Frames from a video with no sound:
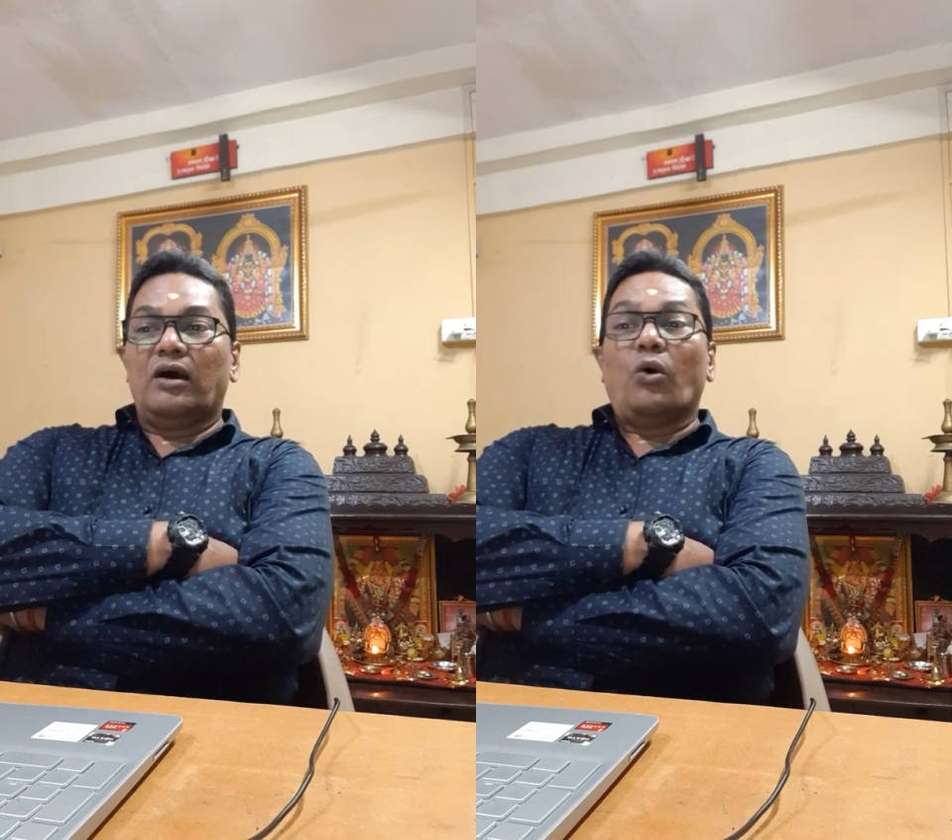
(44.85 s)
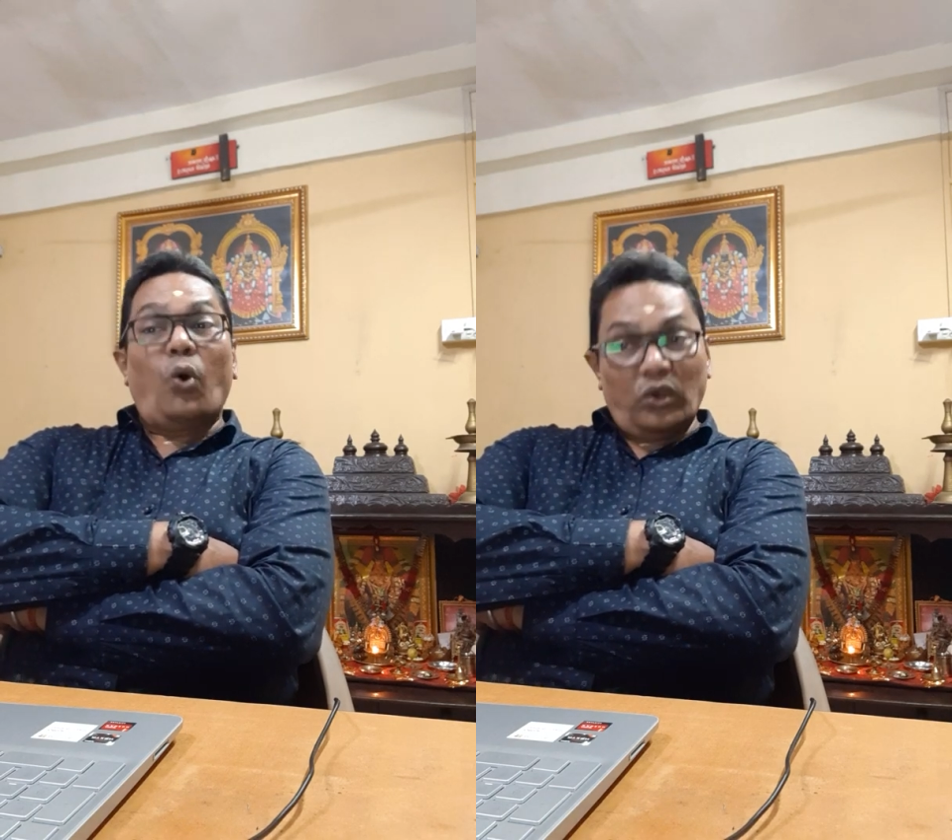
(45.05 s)

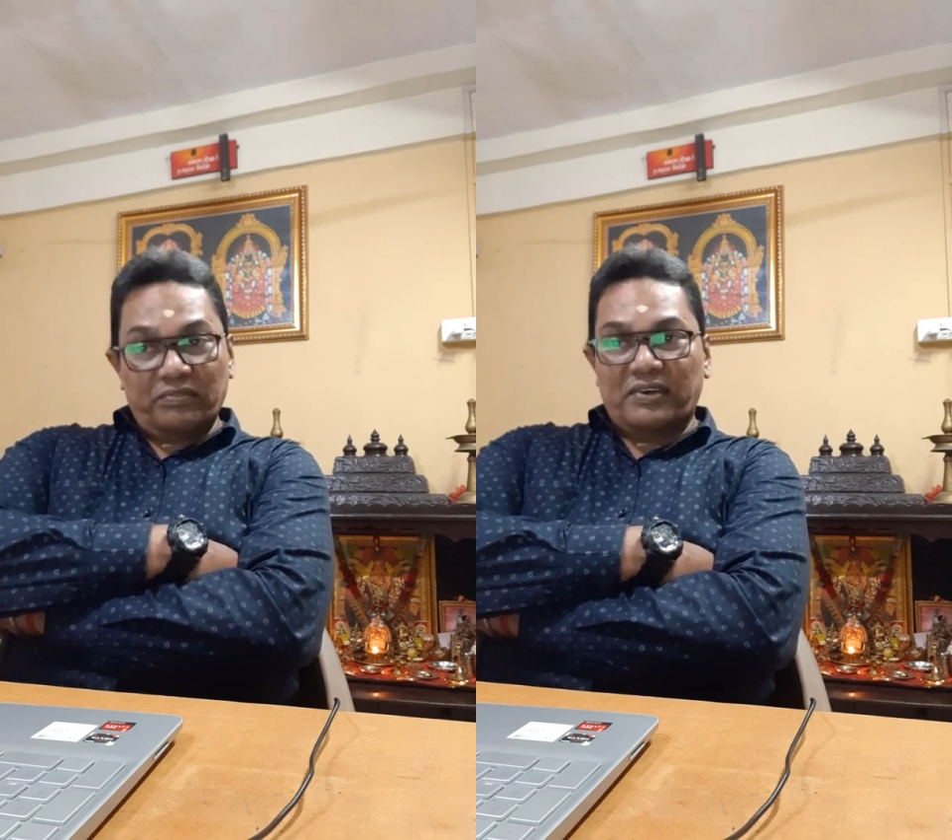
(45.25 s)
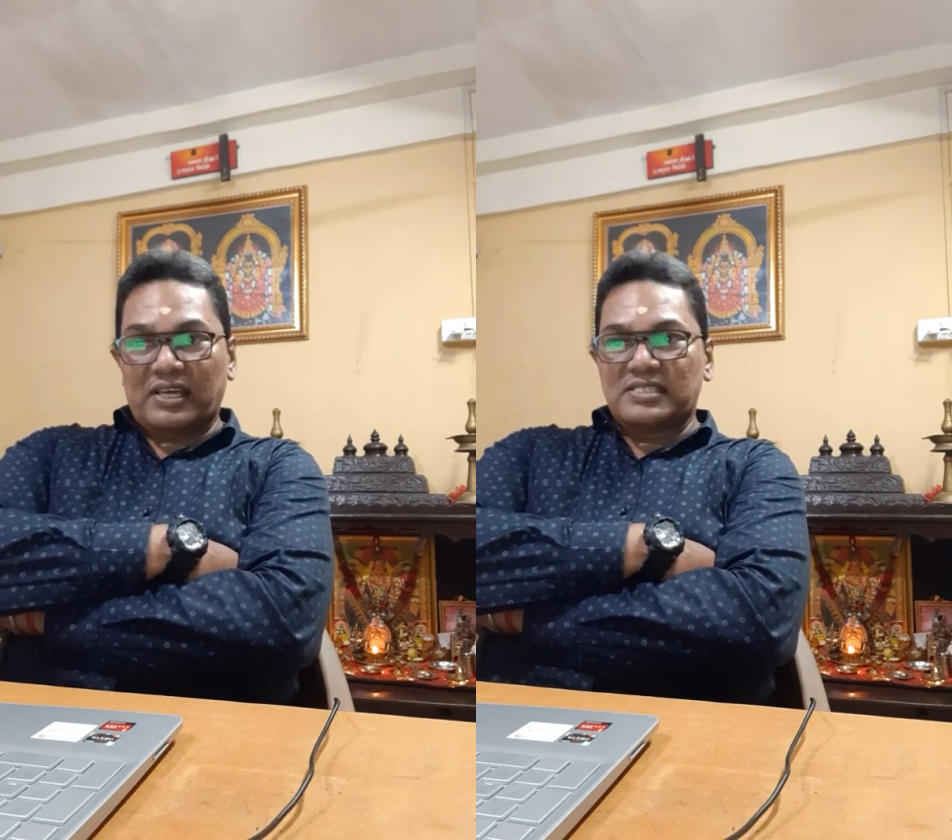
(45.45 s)
all of
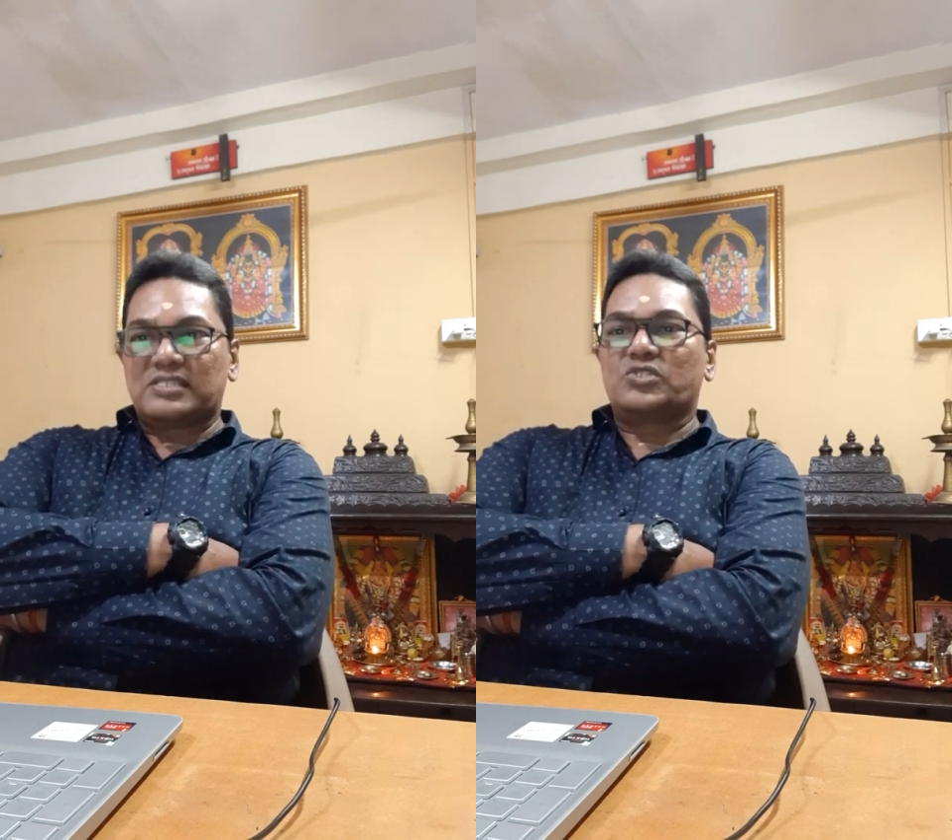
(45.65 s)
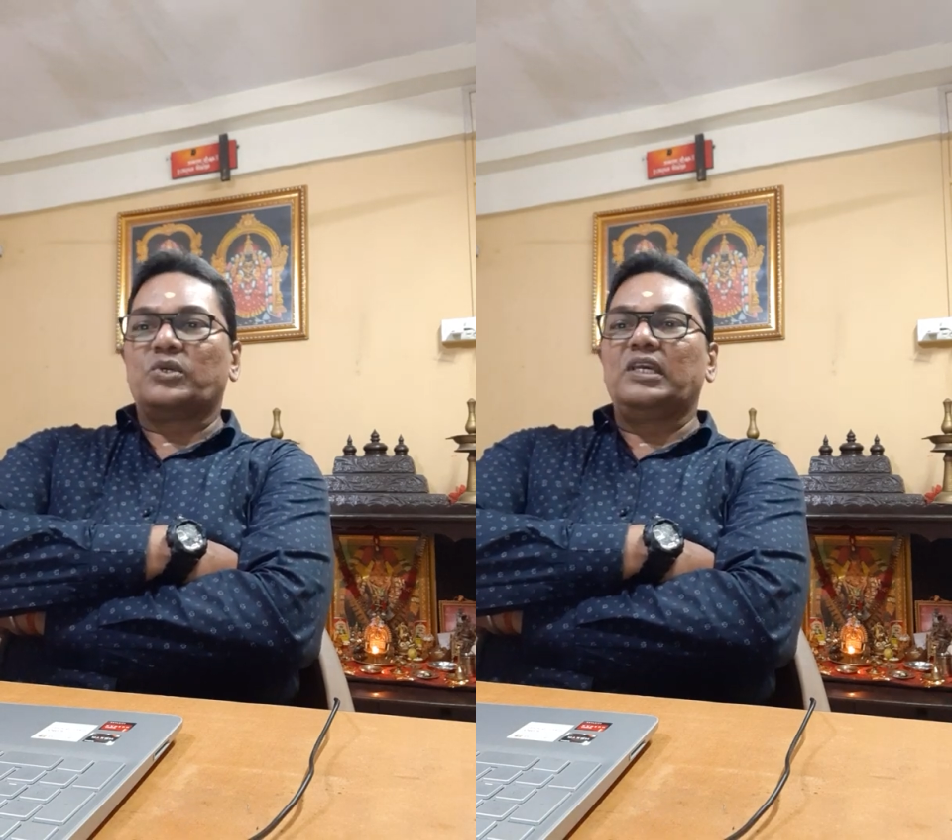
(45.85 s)
us,
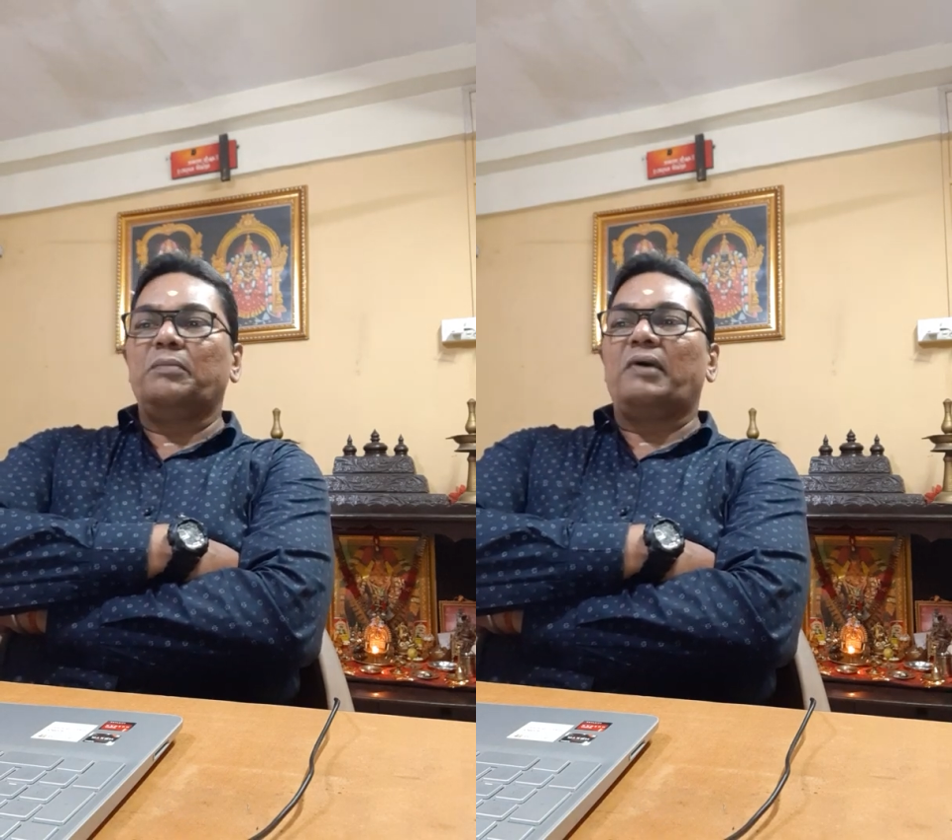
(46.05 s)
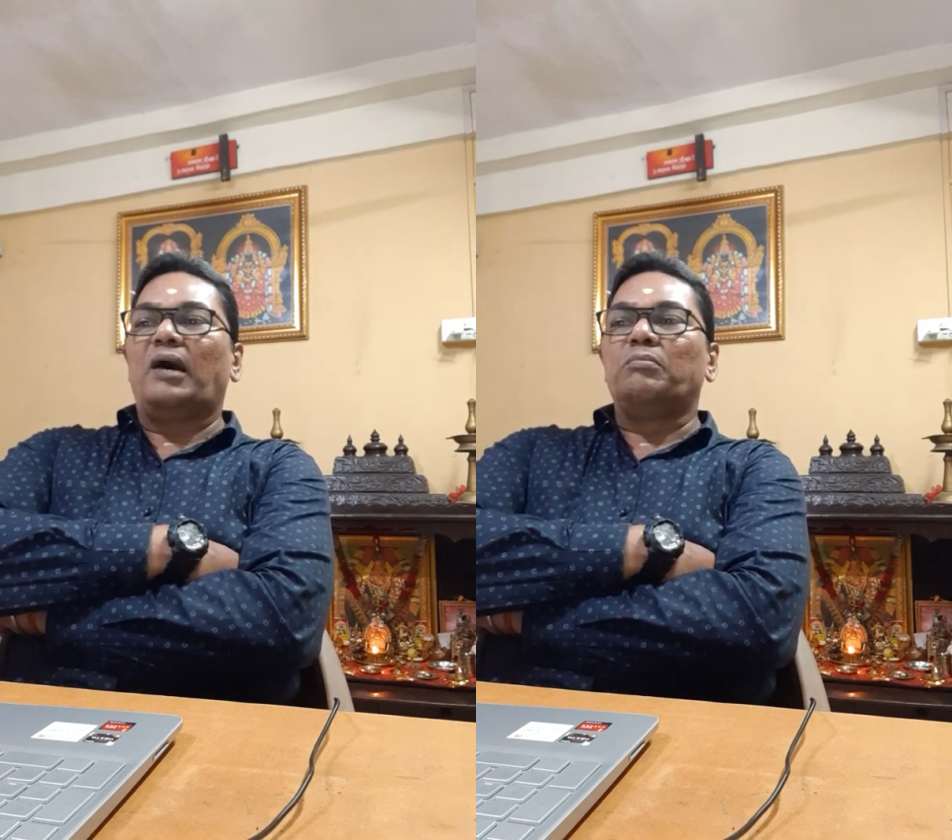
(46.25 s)
to keep
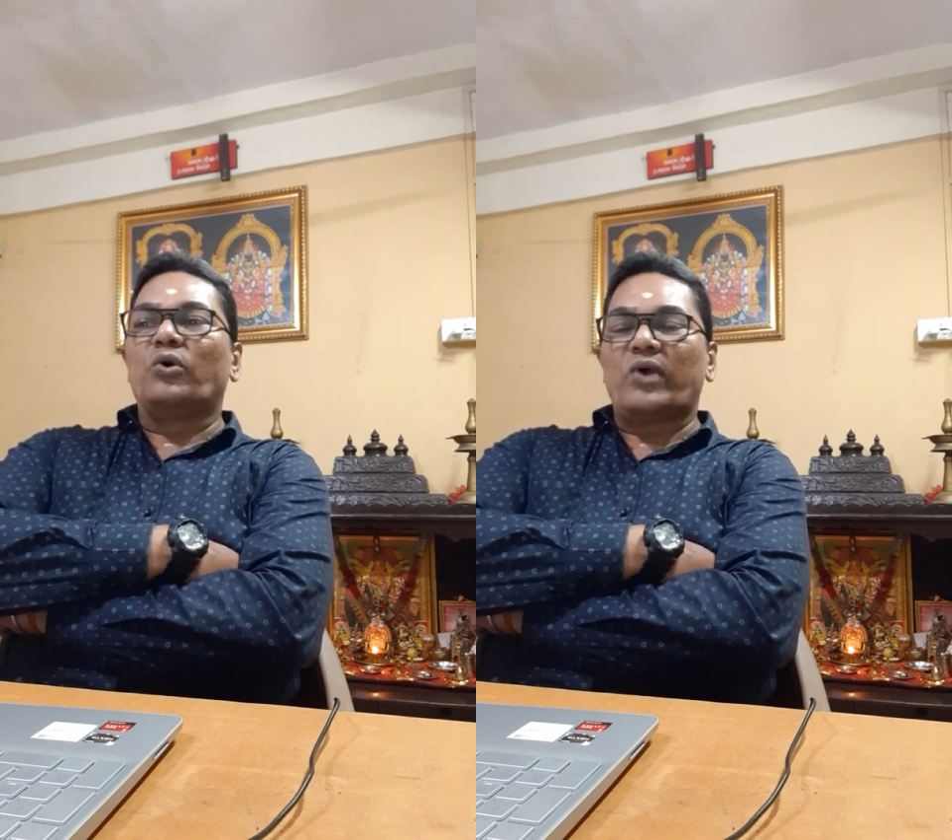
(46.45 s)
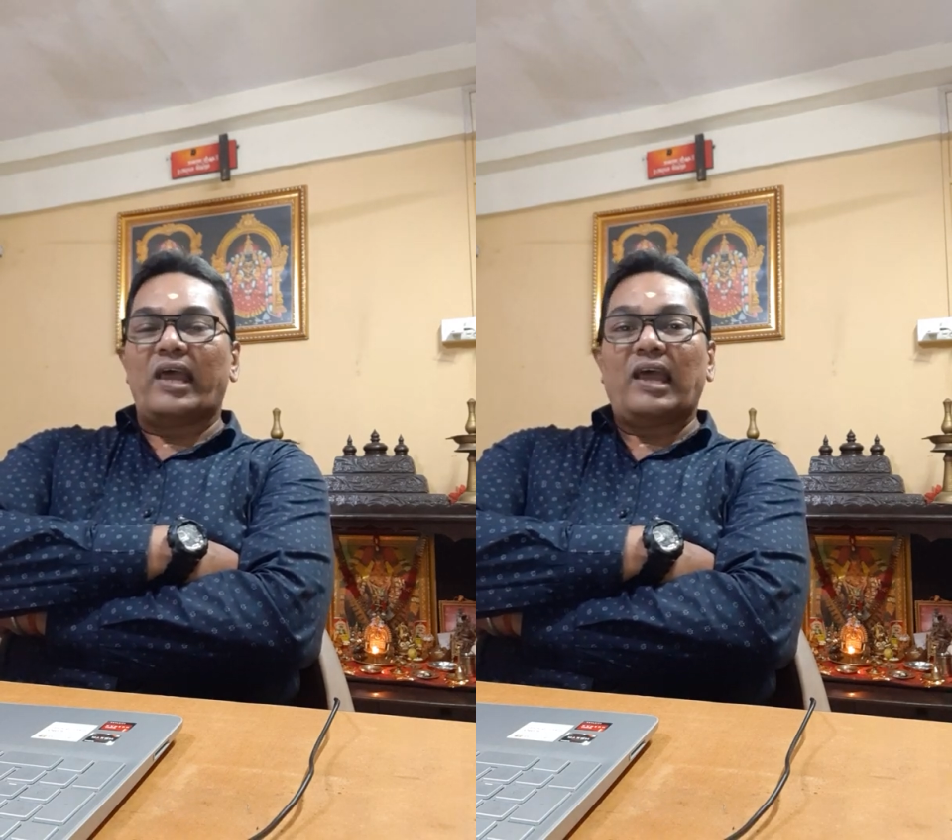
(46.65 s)
our
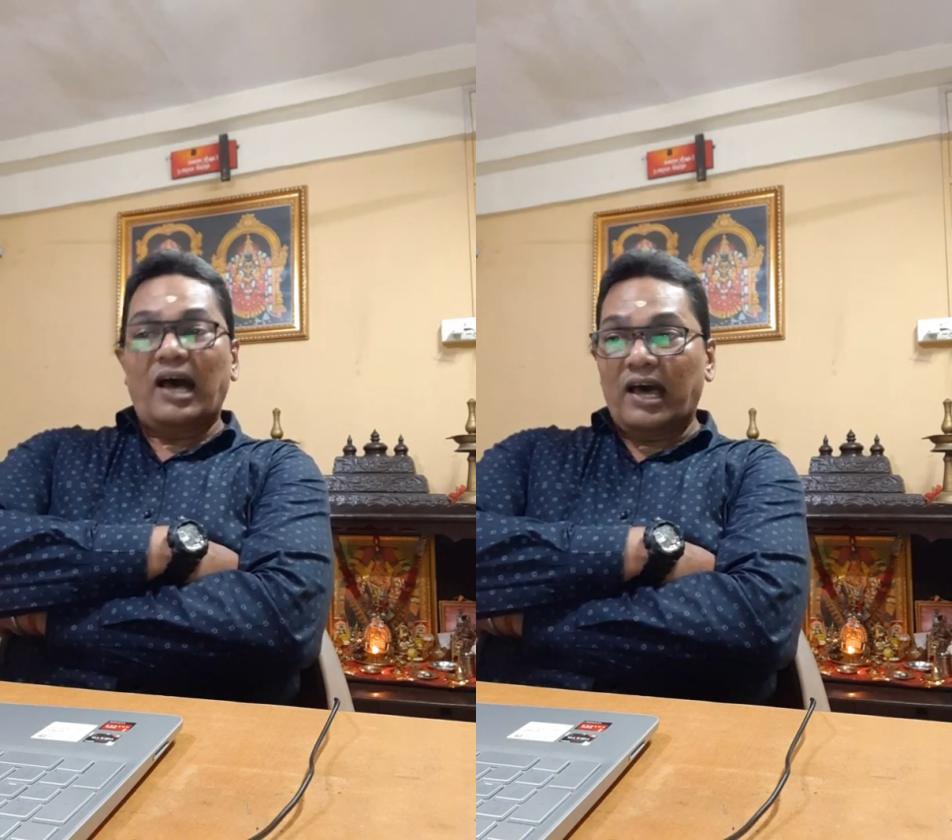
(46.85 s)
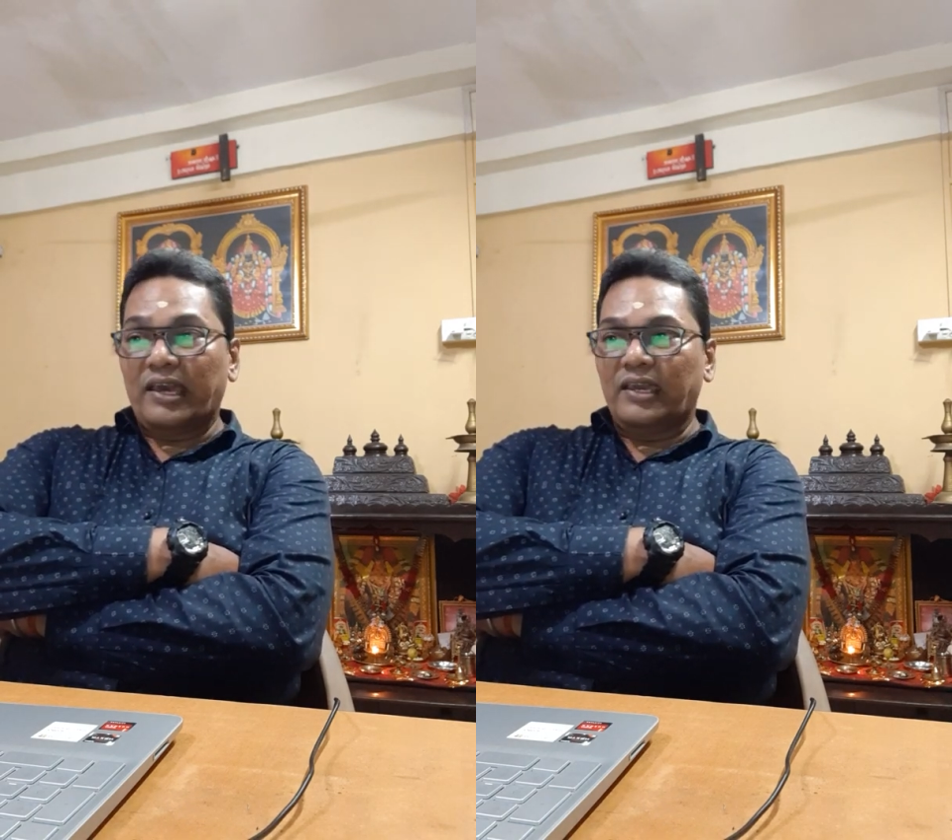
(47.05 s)
morale
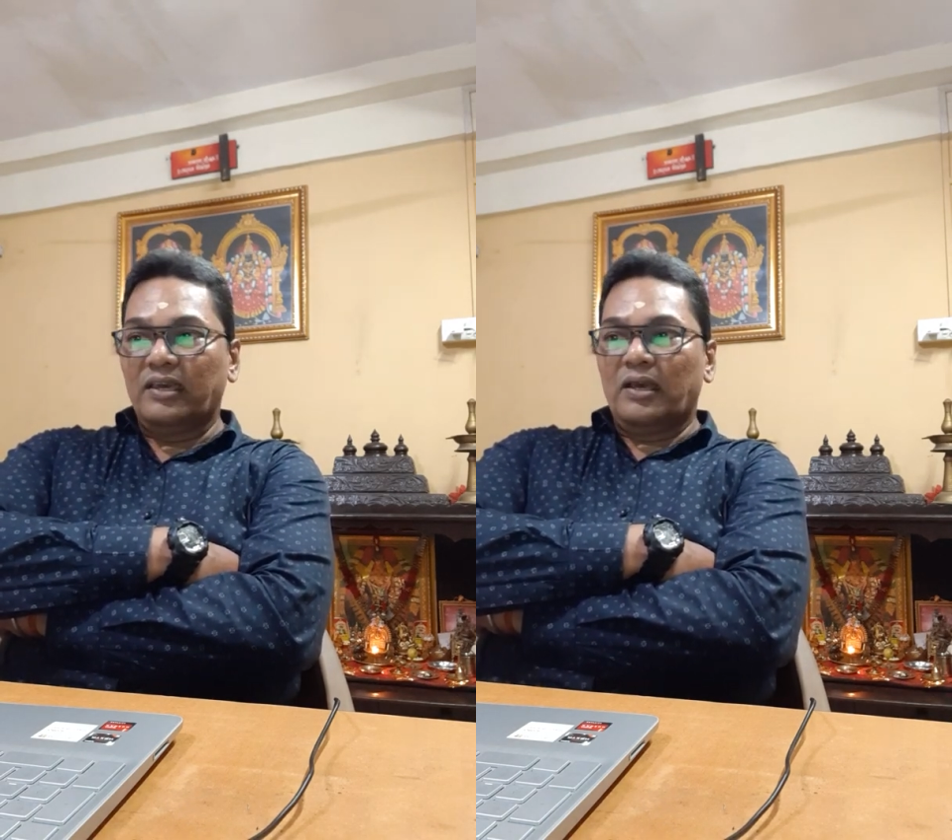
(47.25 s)
high